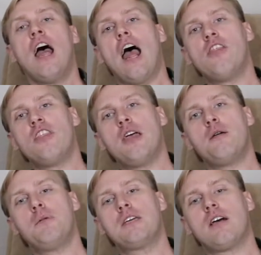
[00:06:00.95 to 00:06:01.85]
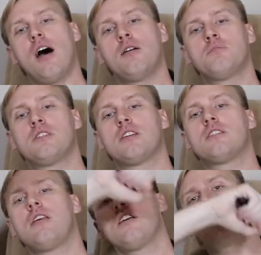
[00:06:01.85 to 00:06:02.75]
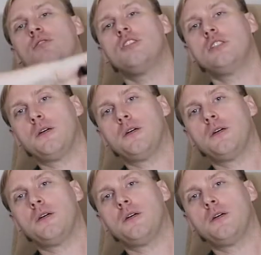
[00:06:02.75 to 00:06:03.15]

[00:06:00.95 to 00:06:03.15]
And they become successful.